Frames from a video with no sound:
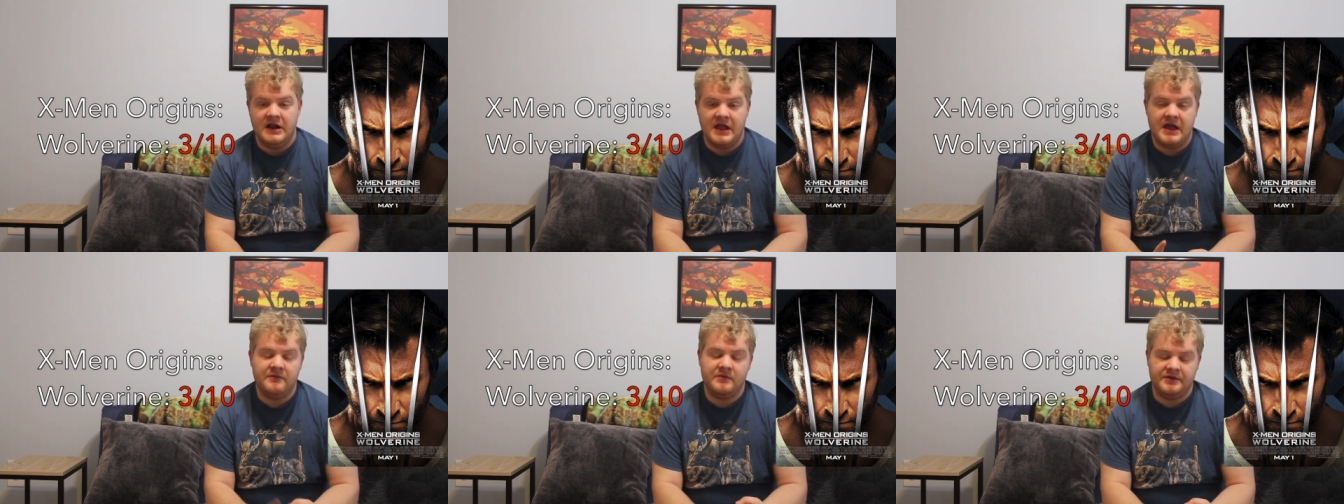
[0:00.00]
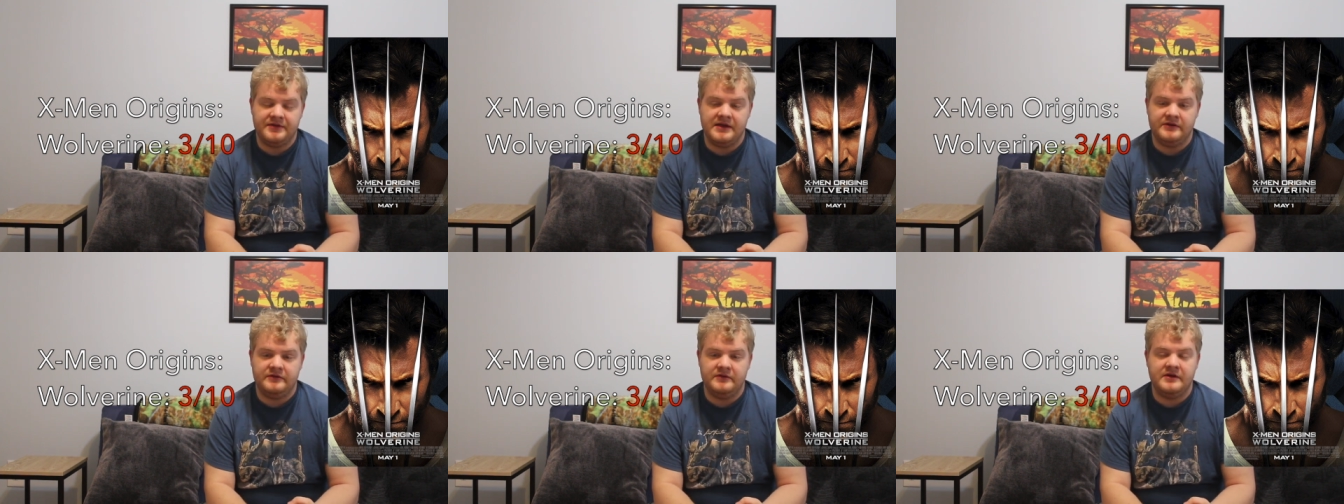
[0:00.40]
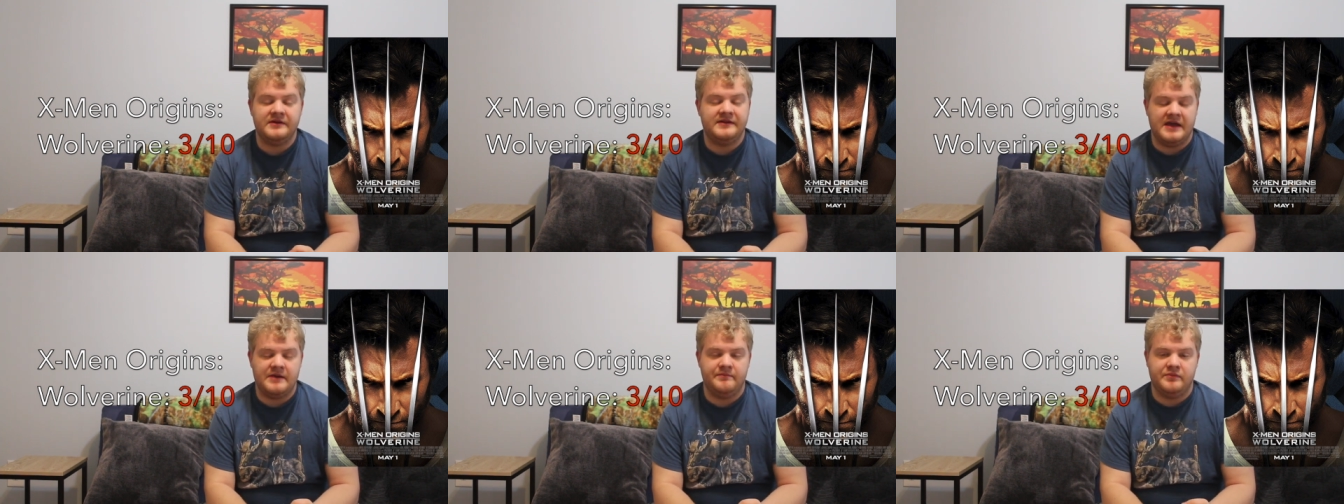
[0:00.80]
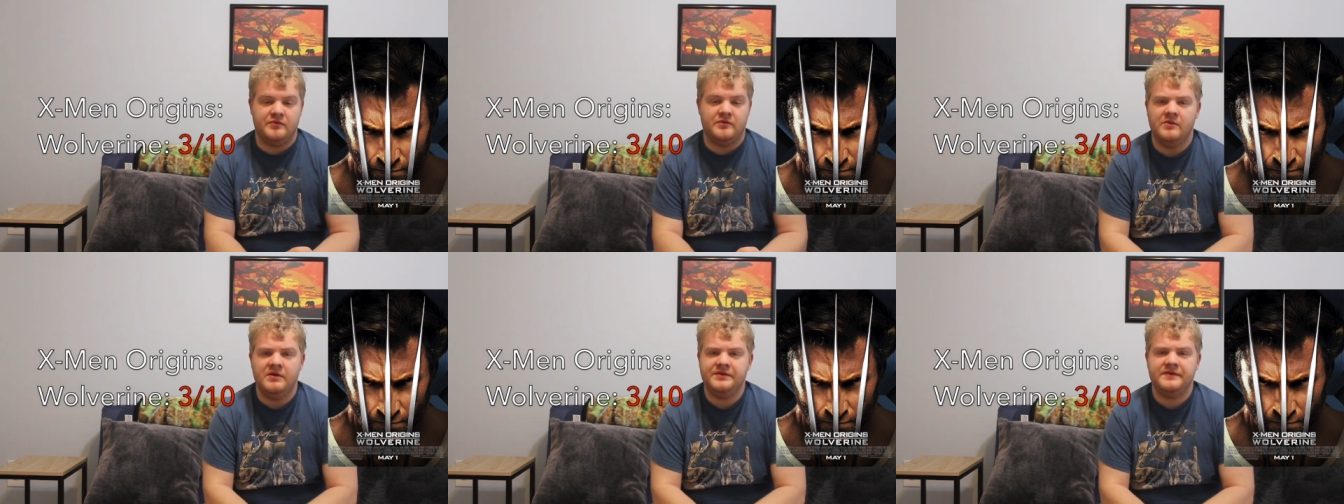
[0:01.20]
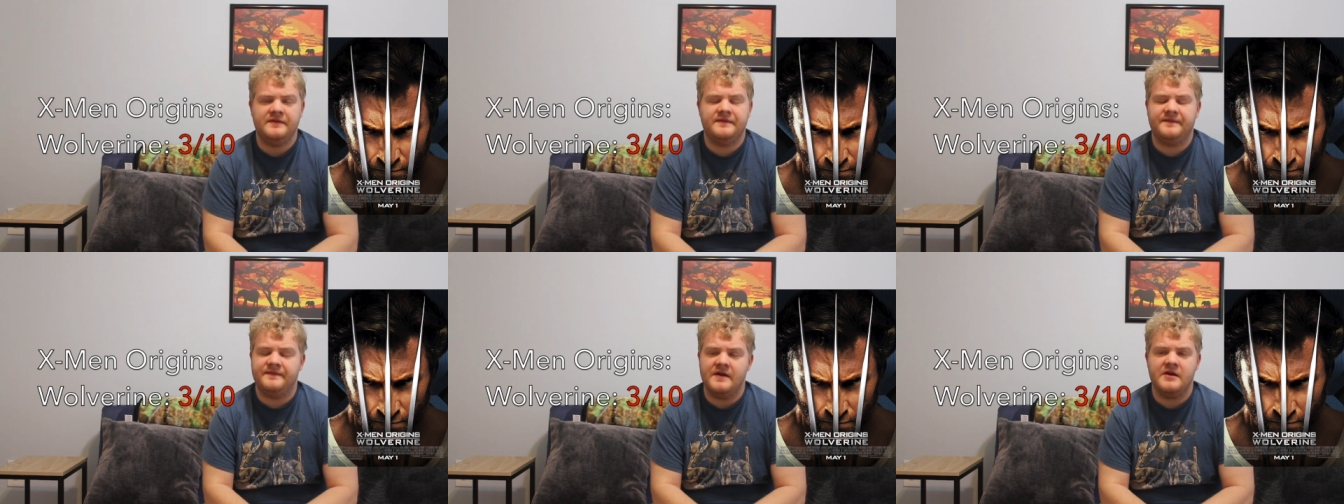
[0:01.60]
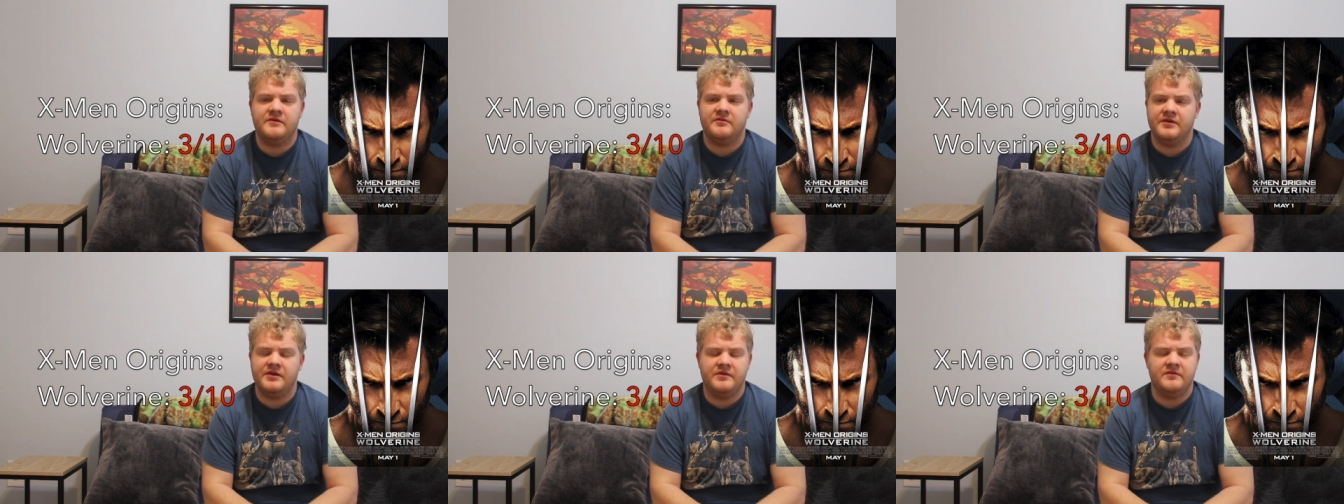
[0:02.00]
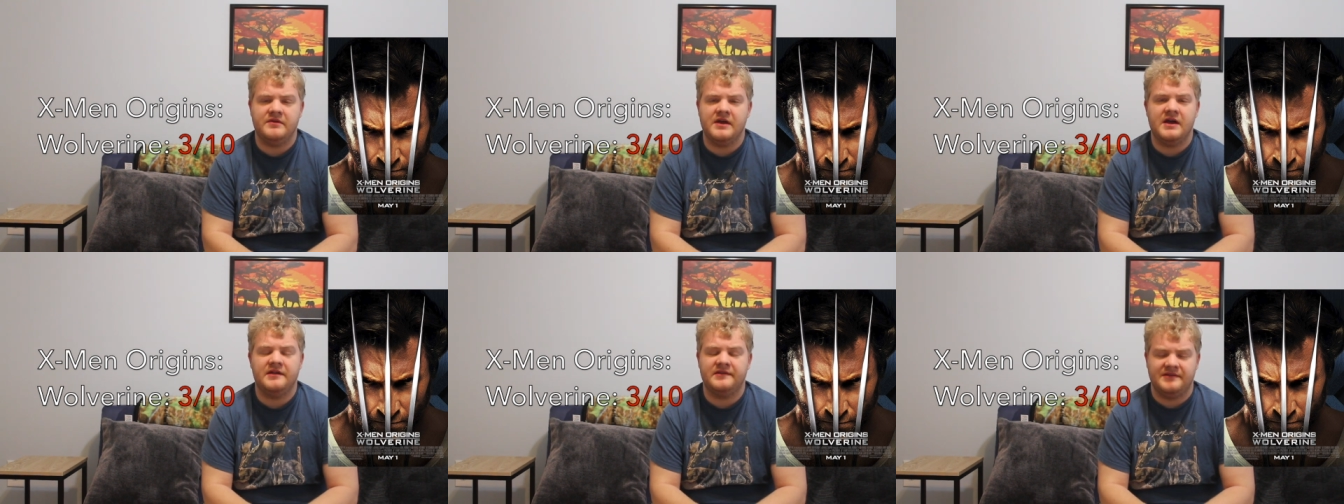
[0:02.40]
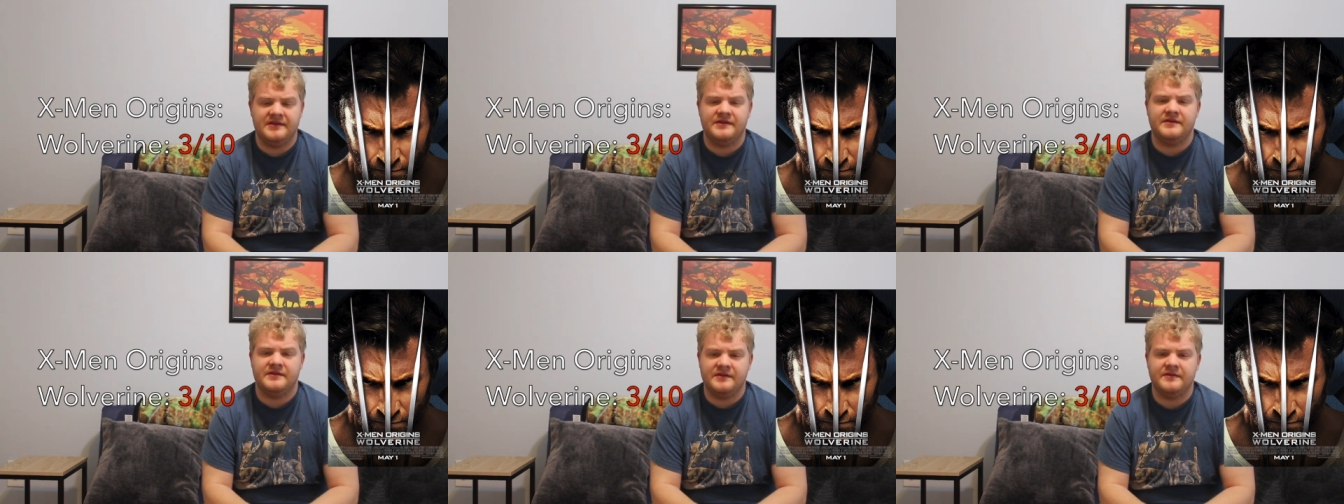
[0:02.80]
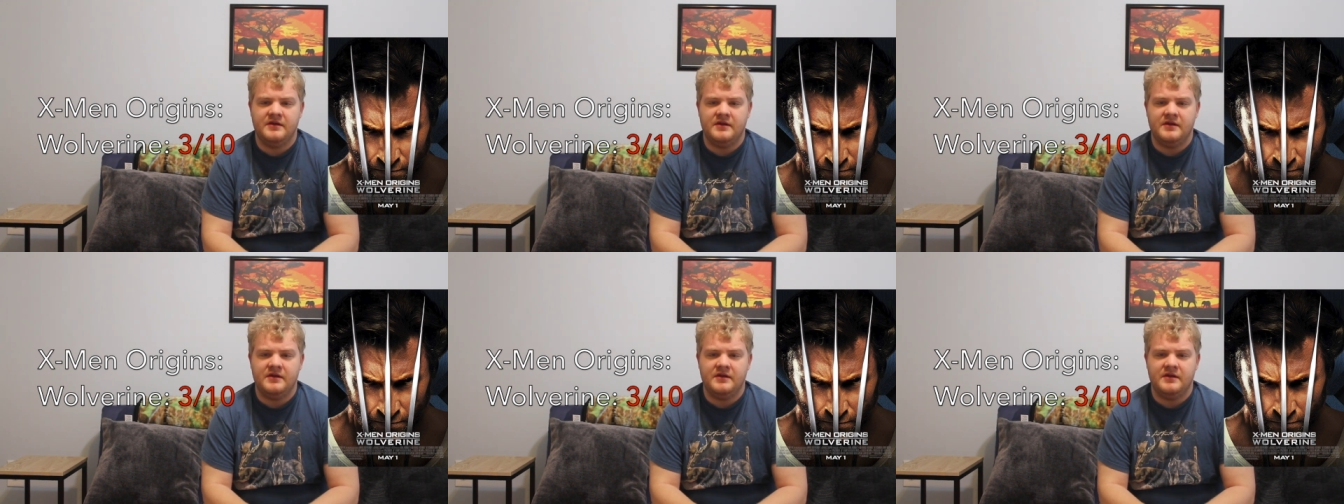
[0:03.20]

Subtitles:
and what they do to Deadpool. What the fuck were you guys thinking?